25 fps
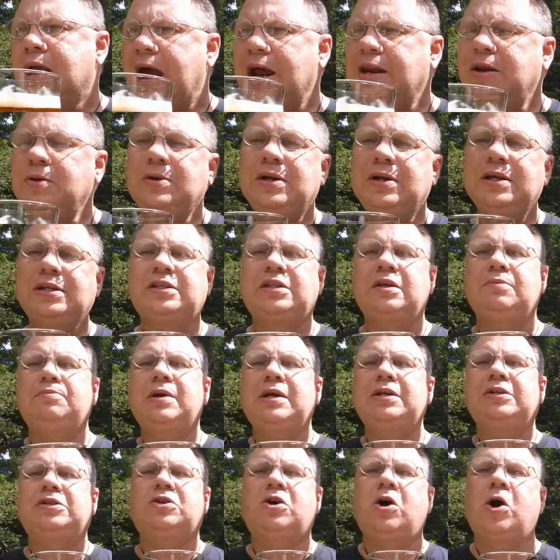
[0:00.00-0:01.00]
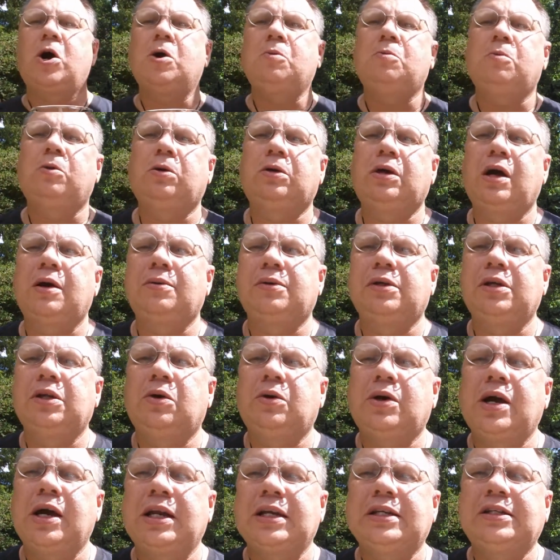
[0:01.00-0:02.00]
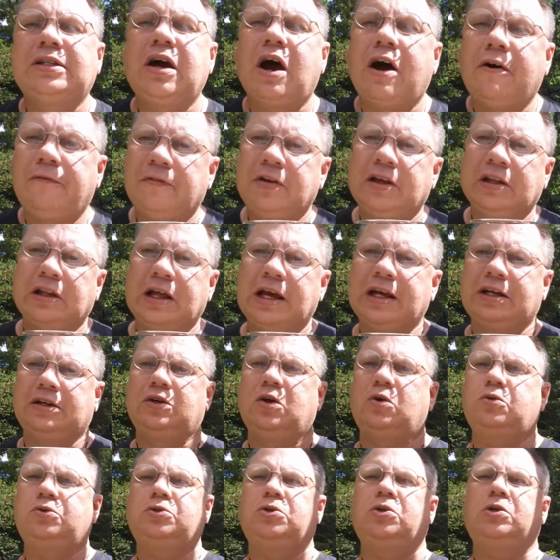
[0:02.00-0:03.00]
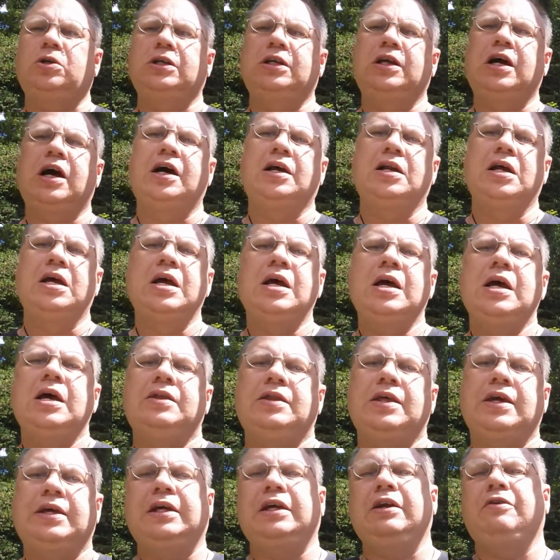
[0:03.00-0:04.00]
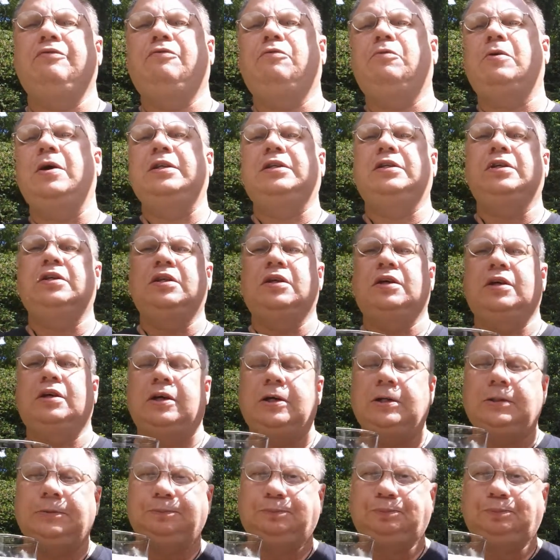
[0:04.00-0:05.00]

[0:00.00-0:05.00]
I do get some nice caramel, kind of toffee-like notes early on that give way to